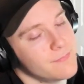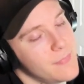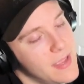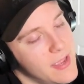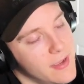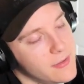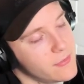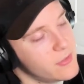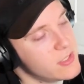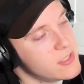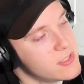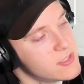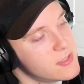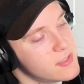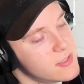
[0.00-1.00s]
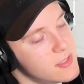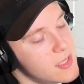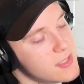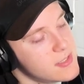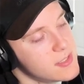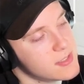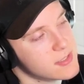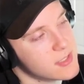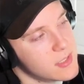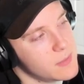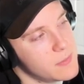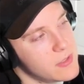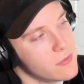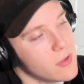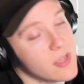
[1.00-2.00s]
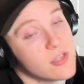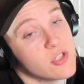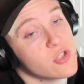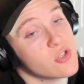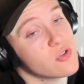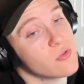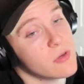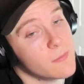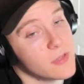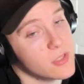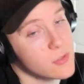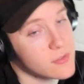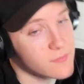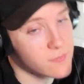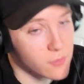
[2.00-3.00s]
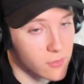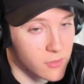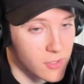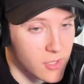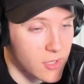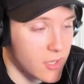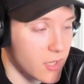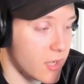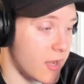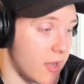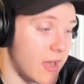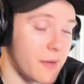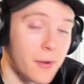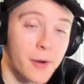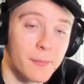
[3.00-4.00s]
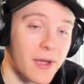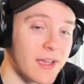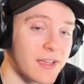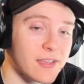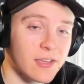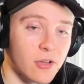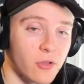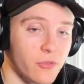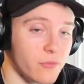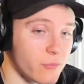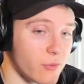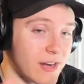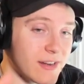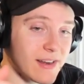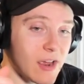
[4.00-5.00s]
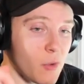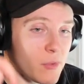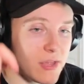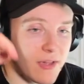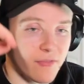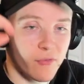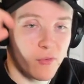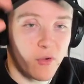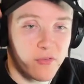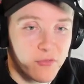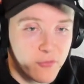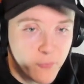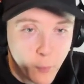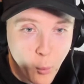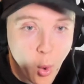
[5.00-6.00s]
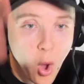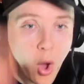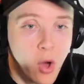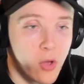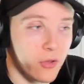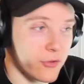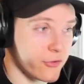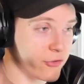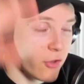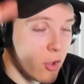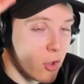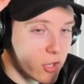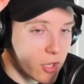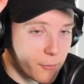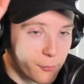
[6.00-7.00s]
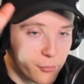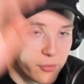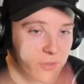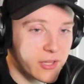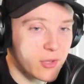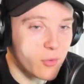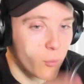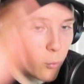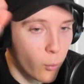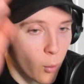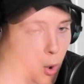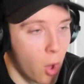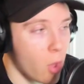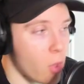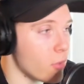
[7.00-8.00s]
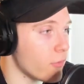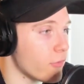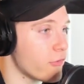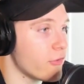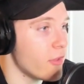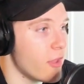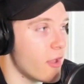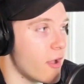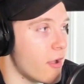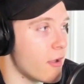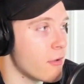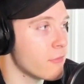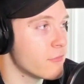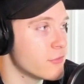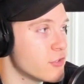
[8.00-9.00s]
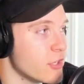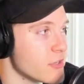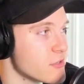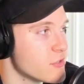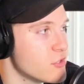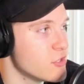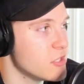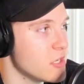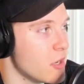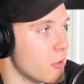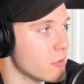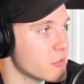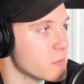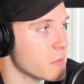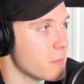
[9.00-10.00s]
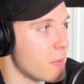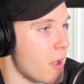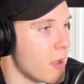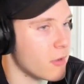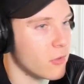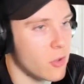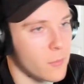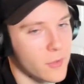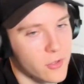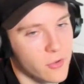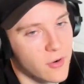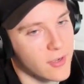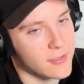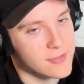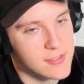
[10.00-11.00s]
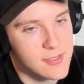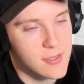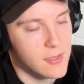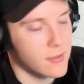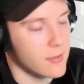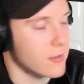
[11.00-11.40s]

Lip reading: Man, this is going to be extremely useful. My guild right now, we have walls, complete walls of just Geos with Poggle Omicrons.